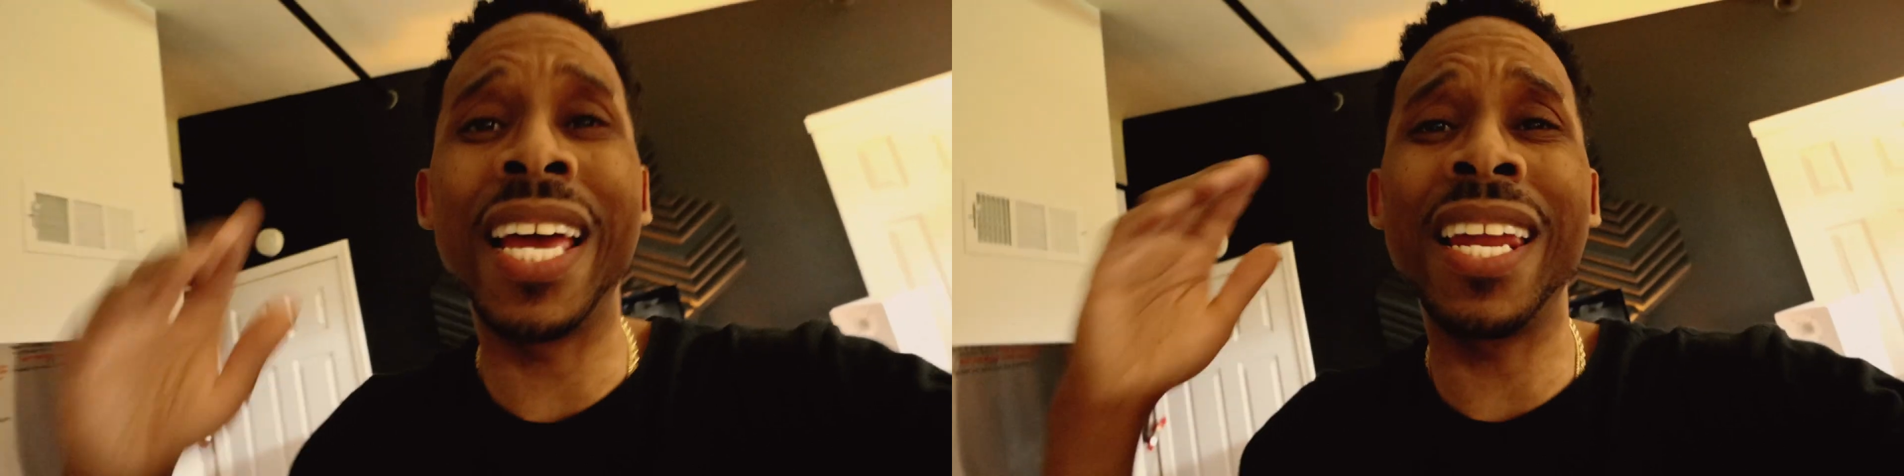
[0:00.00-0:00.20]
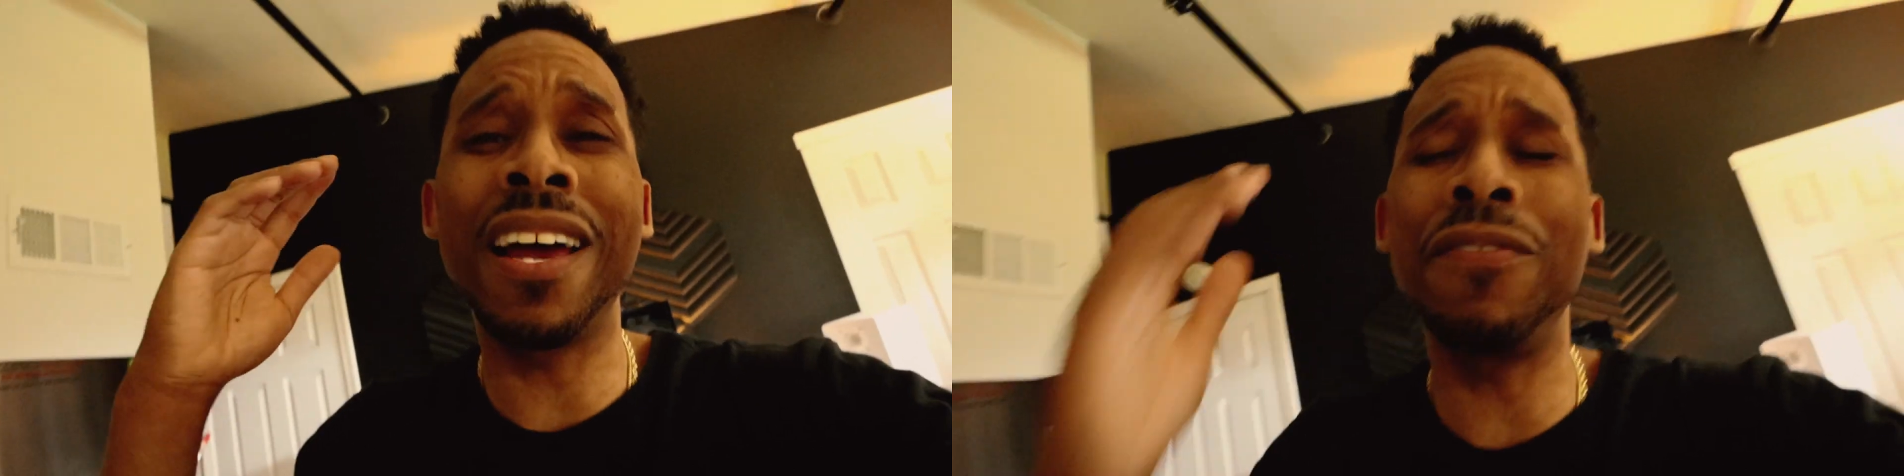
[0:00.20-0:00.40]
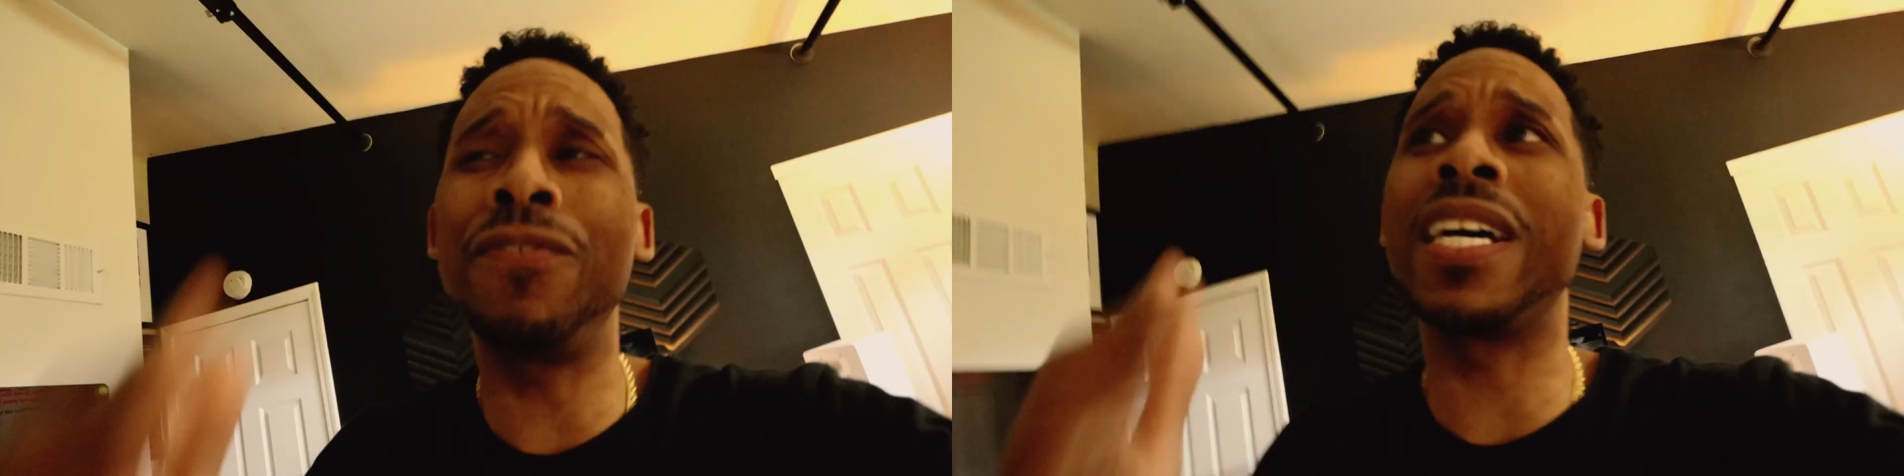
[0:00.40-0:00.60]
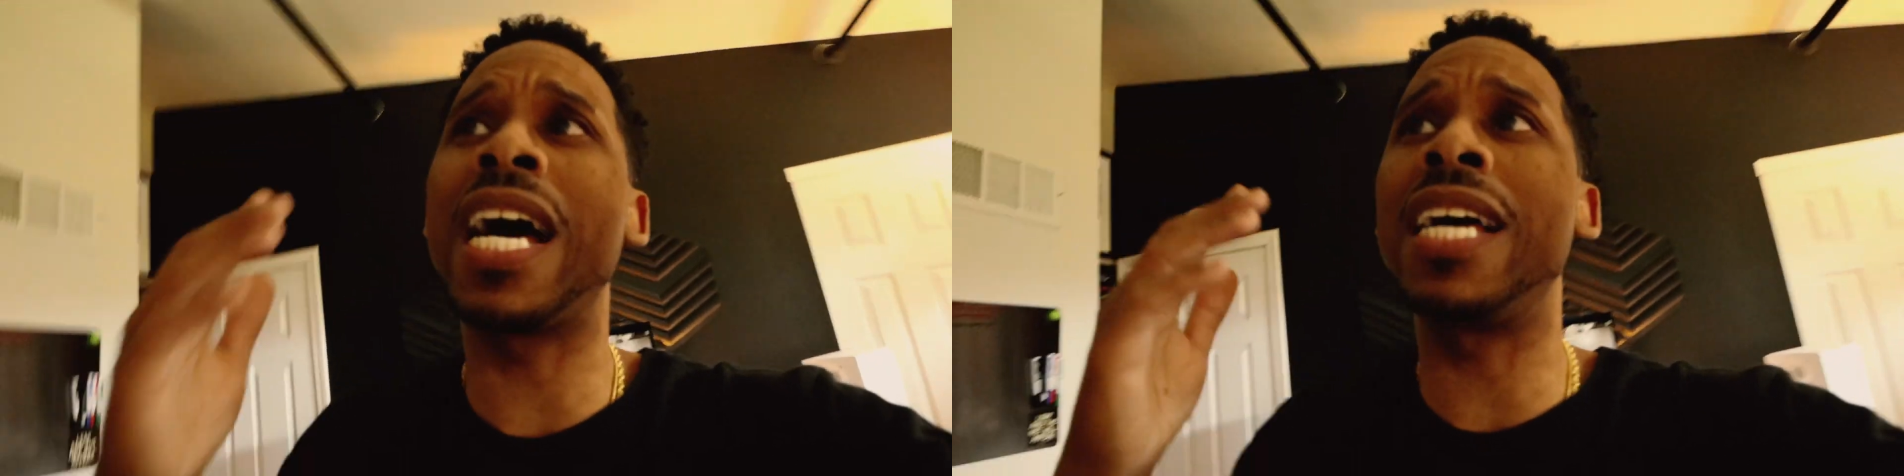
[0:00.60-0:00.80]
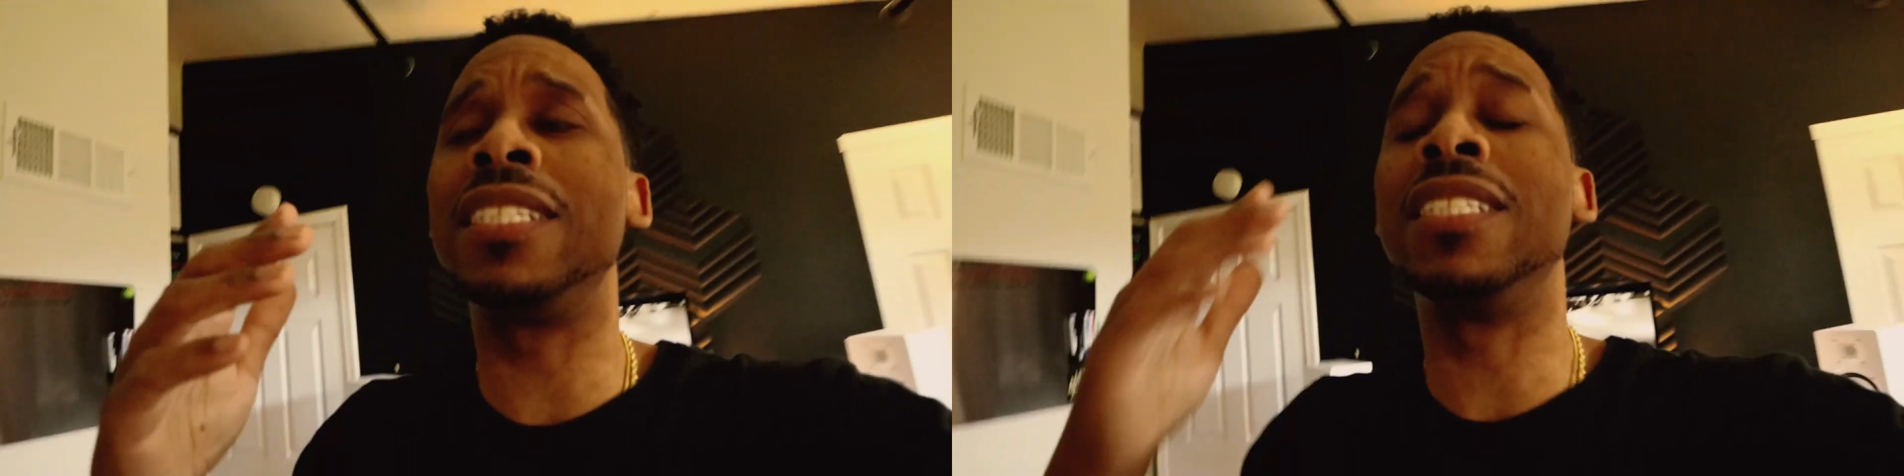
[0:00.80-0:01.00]
and I've
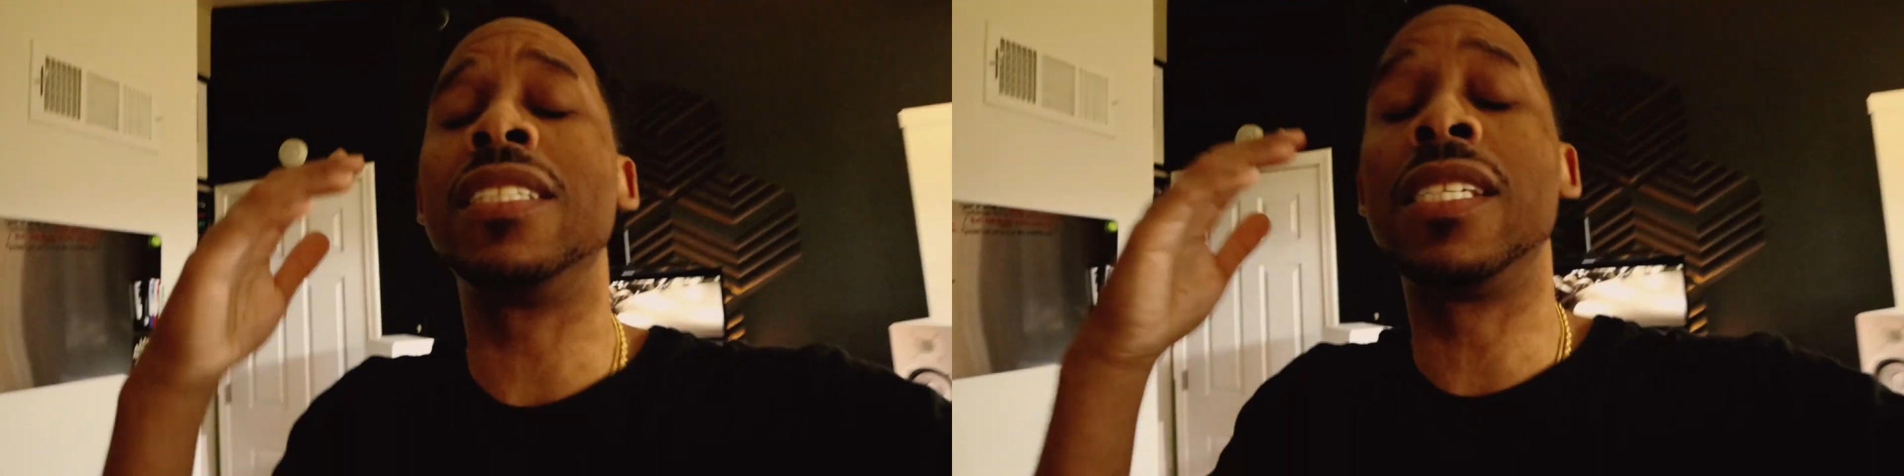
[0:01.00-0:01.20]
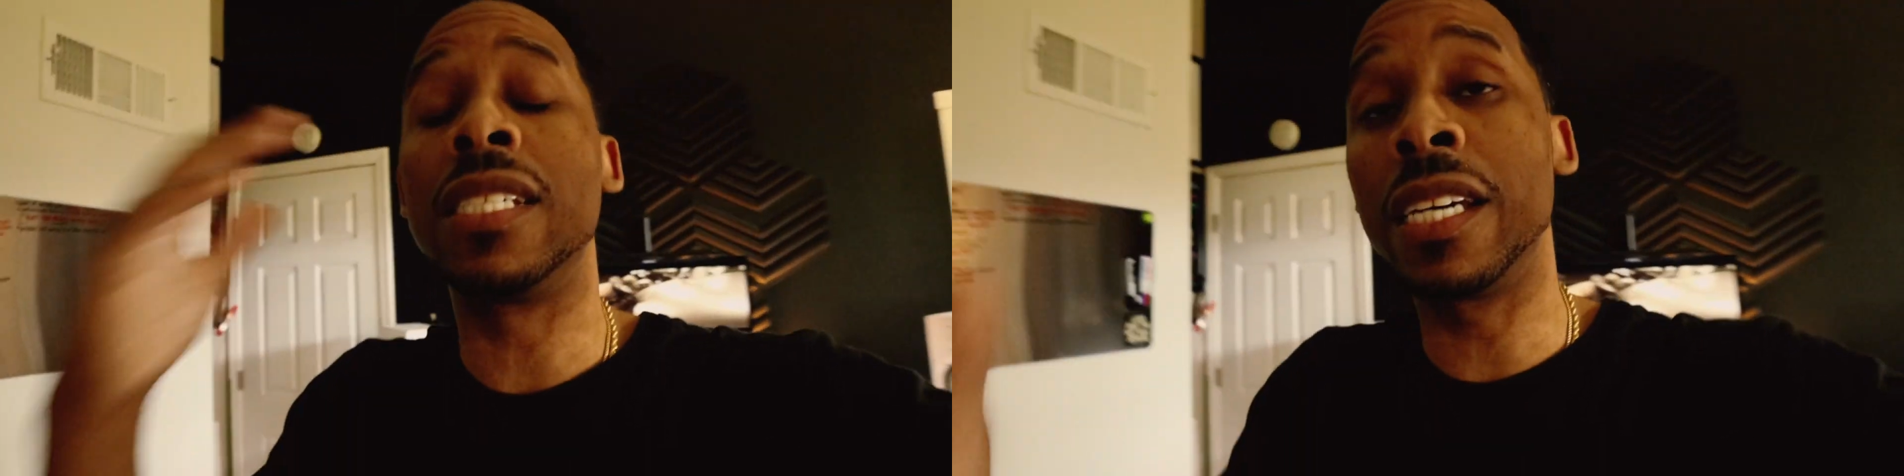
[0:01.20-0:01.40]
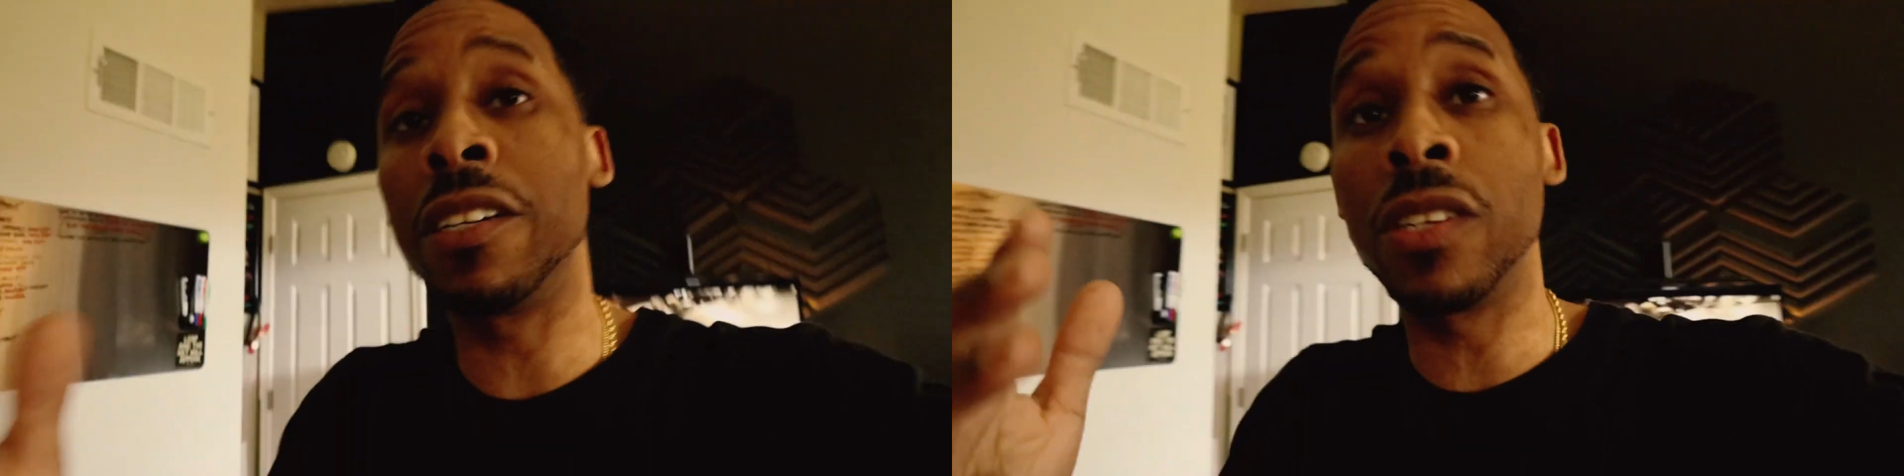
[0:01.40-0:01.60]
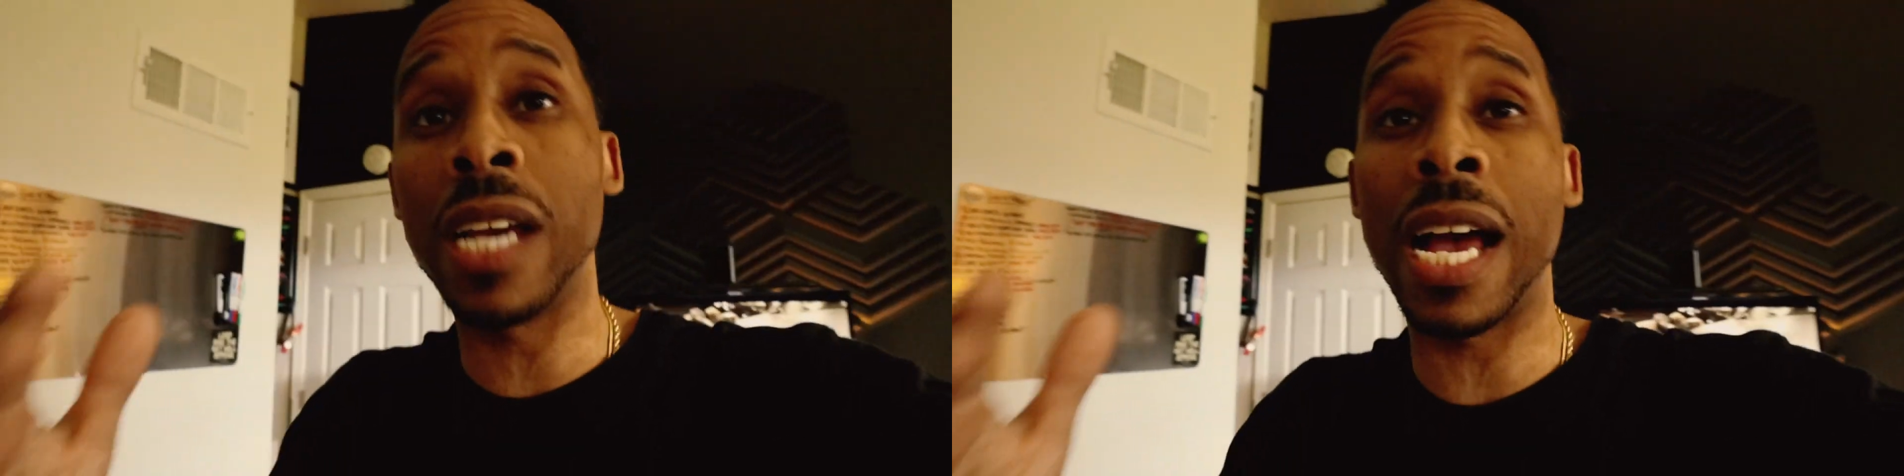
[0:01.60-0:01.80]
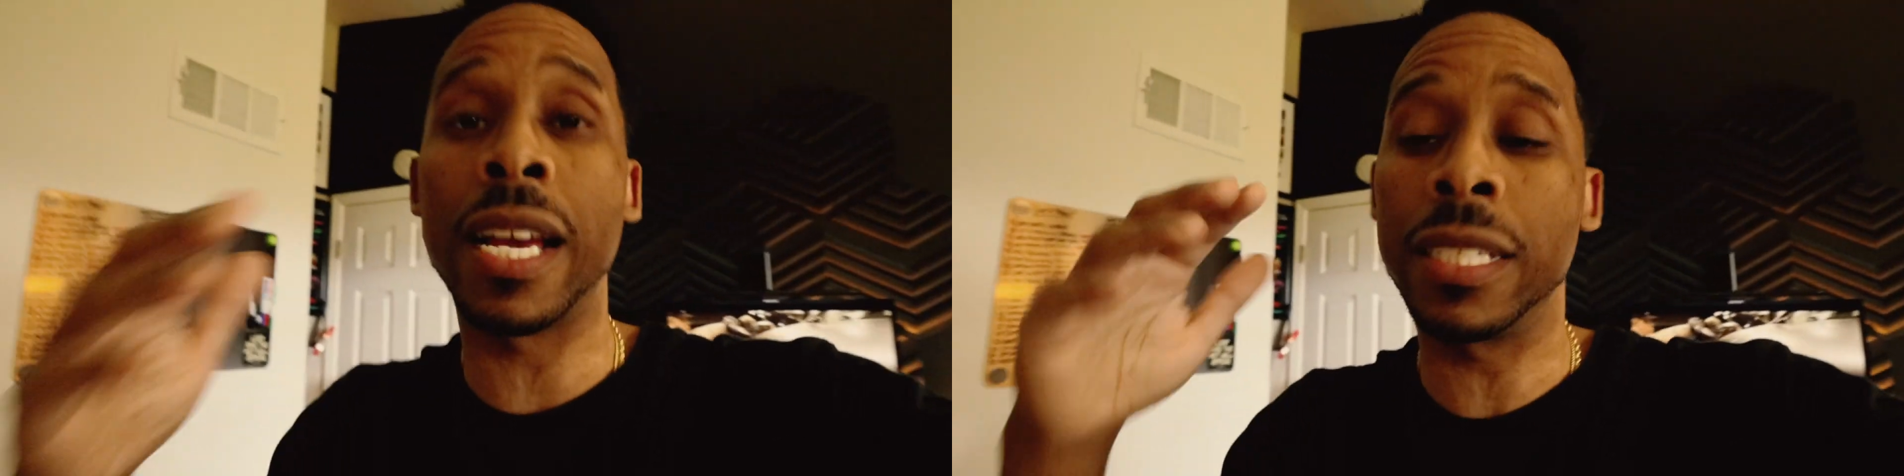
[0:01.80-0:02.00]
forgotten to tell you
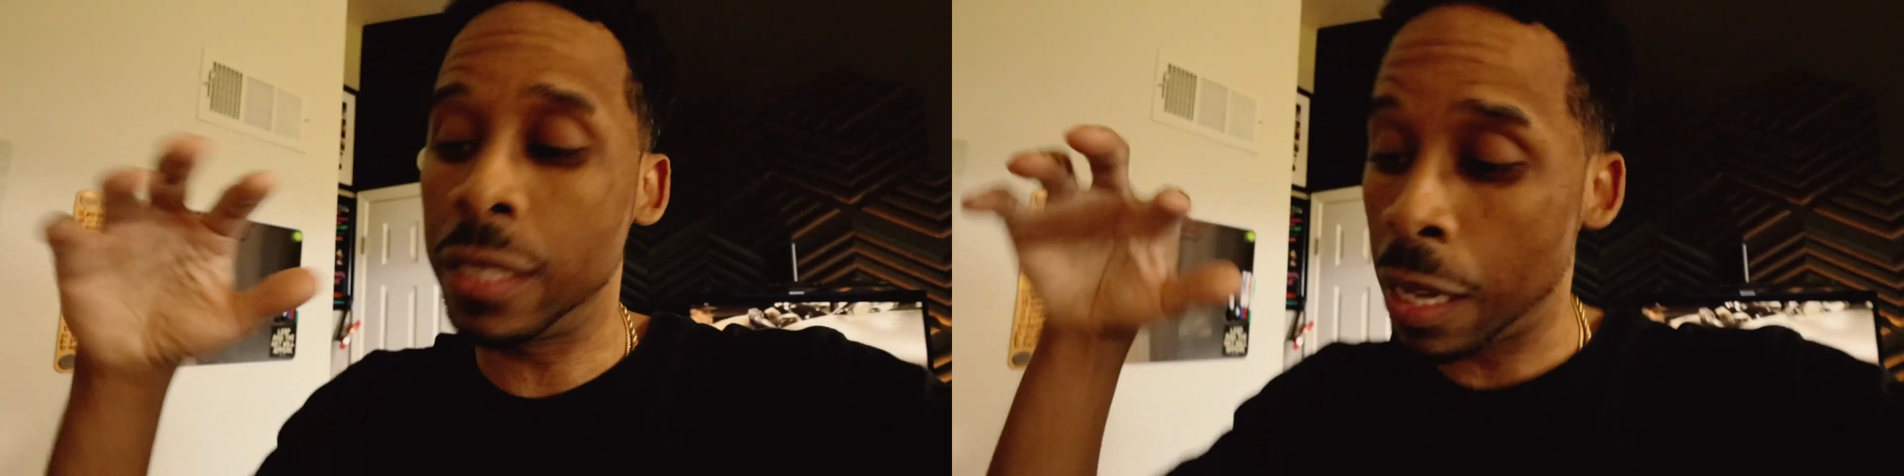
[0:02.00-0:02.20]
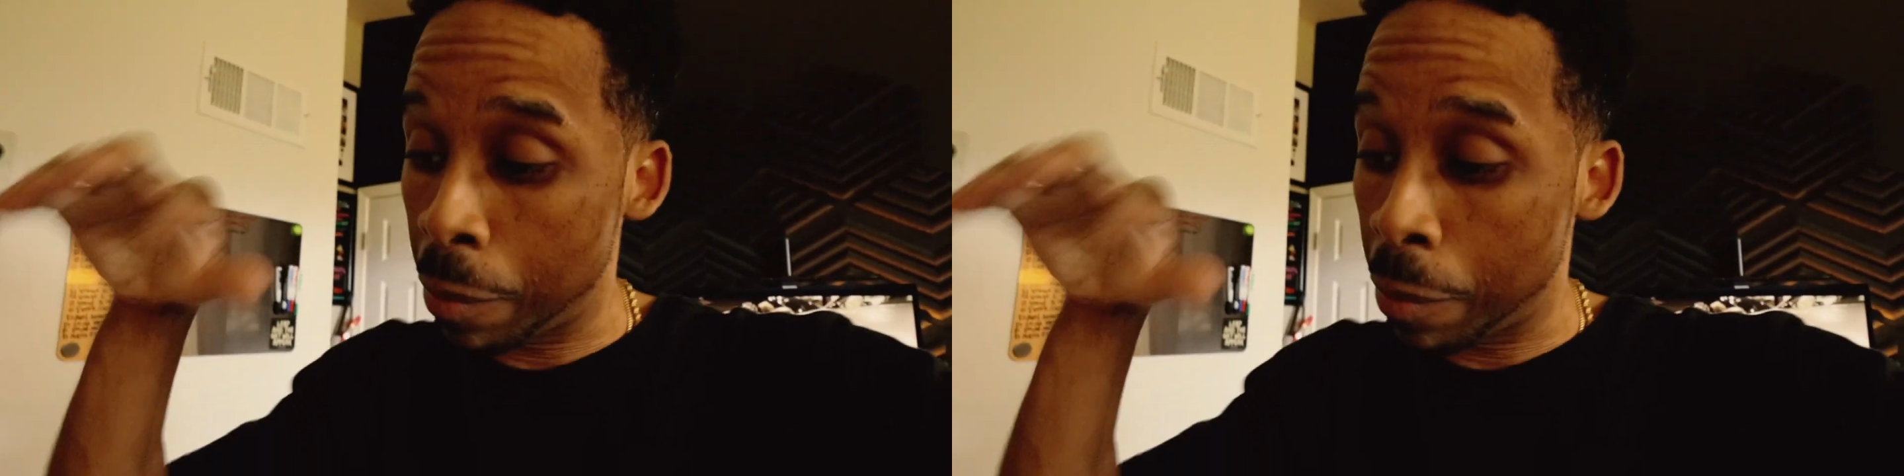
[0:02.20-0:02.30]
guys,